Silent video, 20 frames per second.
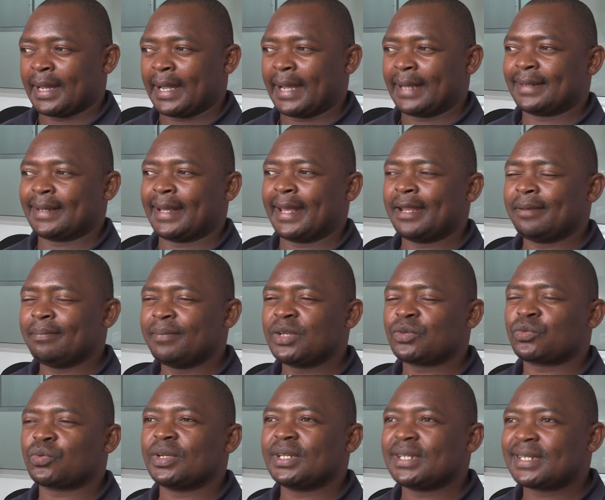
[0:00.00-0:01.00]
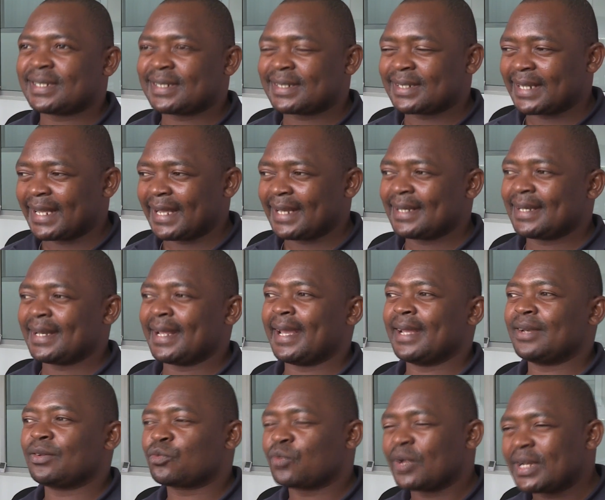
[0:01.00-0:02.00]
And in between ten
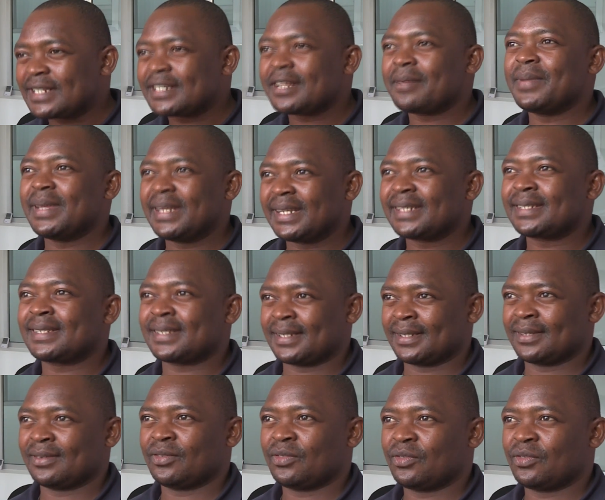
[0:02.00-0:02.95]
and twenty minutes,